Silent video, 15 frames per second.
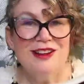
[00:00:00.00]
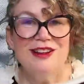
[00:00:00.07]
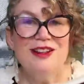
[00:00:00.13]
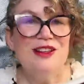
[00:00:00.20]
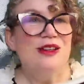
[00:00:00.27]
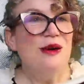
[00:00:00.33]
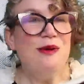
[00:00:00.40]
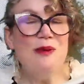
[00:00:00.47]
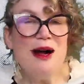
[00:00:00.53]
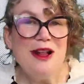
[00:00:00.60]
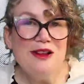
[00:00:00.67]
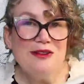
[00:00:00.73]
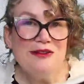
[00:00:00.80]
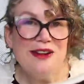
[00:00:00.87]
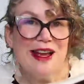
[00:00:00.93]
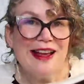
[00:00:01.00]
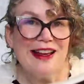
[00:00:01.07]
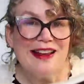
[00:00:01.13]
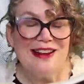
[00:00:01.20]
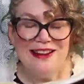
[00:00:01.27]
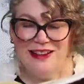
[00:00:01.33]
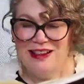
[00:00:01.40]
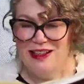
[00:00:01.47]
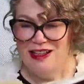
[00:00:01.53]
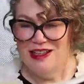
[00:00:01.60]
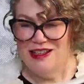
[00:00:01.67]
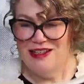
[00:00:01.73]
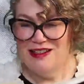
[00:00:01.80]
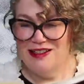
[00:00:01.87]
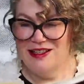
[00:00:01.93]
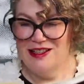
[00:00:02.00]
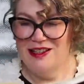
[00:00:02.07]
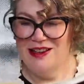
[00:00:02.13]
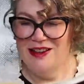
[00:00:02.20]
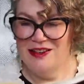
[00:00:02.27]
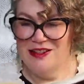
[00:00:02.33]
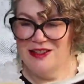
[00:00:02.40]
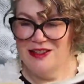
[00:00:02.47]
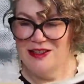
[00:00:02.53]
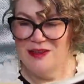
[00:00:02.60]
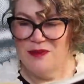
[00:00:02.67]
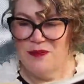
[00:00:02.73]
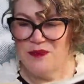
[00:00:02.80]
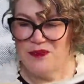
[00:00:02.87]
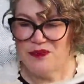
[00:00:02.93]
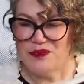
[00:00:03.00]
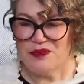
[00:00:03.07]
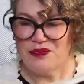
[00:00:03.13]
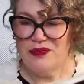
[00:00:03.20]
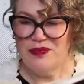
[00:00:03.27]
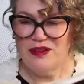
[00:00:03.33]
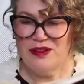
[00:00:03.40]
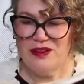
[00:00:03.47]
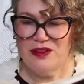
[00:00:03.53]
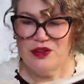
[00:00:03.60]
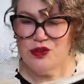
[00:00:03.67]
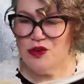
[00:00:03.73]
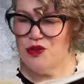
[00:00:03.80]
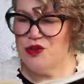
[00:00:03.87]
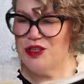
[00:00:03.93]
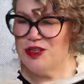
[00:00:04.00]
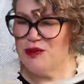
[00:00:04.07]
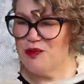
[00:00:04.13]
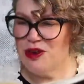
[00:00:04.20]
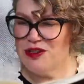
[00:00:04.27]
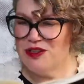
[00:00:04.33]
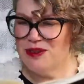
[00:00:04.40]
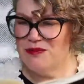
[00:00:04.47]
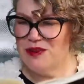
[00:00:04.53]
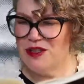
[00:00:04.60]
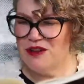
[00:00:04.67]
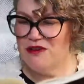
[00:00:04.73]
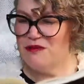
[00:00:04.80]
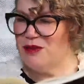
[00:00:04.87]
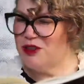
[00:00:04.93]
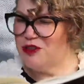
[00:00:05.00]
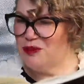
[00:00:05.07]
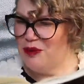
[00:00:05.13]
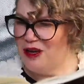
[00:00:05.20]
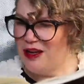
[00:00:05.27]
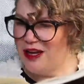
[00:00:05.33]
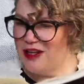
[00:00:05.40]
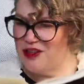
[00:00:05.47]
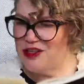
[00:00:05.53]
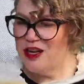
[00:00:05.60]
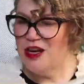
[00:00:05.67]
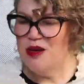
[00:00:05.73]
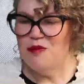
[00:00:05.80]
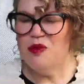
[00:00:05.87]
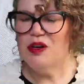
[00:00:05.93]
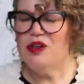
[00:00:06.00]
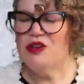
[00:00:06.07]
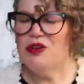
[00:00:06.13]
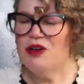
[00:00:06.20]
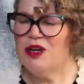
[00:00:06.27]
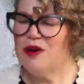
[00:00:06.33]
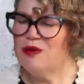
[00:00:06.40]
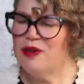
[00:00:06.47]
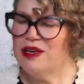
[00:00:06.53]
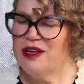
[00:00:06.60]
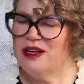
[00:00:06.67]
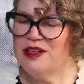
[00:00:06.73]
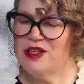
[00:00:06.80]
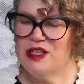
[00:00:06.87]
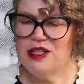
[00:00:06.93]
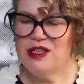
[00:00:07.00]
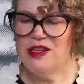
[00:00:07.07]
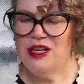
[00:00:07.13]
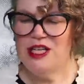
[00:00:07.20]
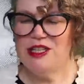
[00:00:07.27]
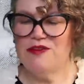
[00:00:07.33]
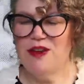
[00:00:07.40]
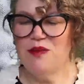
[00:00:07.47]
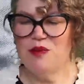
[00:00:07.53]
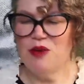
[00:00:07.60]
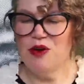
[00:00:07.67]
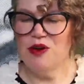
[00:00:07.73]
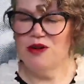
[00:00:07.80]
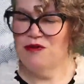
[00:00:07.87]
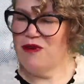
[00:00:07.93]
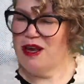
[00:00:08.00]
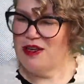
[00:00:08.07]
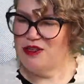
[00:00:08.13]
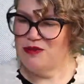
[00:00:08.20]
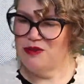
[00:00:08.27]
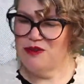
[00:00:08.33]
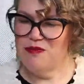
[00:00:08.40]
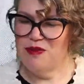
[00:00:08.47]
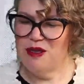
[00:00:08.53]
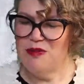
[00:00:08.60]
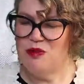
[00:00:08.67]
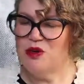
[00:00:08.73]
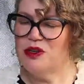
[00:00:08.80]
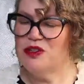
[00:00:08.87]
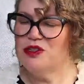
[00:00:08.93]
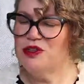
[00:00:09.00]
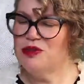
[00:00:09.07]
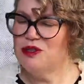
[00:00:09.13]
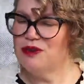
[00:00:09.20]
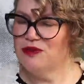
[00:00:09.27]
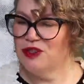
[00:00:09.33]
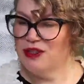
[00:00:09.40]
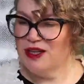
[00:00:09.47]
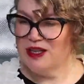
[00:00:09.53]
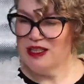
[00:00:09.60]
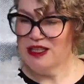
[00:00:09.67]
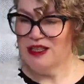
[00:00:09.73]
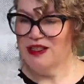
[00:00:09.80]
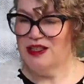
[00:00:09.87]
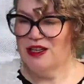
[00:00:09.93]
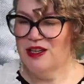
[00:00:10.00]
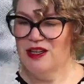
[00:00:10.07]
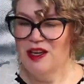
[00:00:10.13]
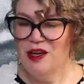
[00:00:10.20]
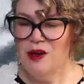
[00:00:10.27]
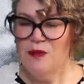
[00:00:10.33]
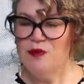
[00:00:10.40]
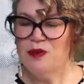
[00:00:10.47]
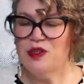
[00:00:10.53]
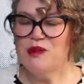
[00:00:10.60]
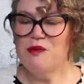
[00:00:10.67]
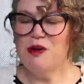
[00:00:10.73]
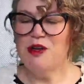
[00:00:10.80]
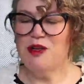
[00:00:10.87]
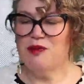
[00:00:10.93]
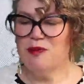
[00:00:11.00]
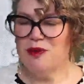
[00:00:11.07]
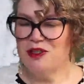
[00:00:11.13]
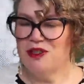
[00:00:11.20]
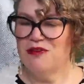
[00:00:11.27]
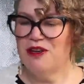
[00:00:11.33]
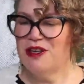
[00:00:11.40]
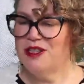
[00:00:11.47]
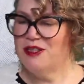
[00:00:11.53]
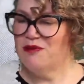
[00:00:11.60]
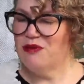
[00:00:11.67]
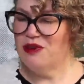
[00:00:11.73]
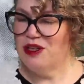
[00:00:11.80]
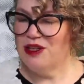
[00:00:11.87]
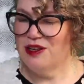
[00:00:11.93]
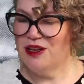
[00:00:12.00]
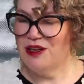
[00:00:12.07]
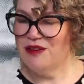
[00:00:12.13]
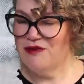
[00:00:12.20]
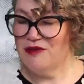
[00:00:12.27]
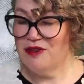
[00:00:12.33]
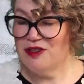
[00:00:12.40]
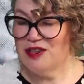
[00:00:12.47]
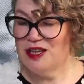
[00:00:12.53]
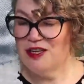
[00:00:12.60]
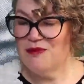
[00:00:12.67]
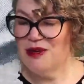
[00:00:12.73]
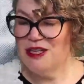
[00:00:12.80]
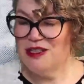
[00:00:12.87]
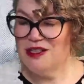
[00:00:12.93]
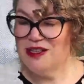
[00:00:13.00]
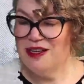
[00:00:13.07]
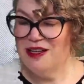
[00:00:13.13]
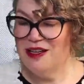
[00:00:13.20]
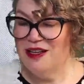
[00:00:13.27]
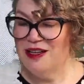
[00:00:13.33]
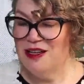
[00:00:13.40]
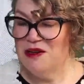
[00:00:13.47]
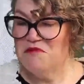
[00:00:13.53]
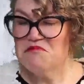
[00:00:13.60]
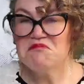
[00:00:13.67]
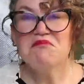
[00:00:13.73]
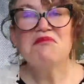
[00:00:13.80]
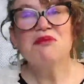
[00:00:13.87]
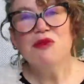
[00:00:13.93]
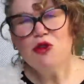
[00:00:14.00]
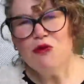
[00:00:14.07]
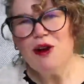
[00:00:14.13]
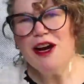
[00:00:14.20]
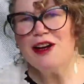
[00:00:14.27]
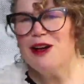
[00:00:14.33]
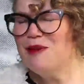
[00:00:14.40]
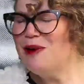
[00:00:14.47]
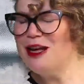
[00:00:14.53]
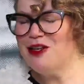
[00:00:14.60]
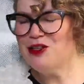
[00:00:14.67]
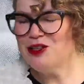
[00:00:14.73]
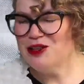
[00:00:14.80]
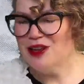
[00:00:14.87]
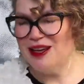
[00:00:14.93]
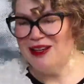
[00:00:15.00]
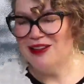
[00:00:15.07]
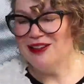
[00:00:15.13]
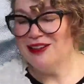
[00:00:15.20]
"Your welfare," said the ghost. Scrooge expressed himself much obliged, but could not help thinking that a night of unbroken rest would have been more conducive to that end. The spirit must have heard him thinking, for it said immediately, "Your reclamation, then.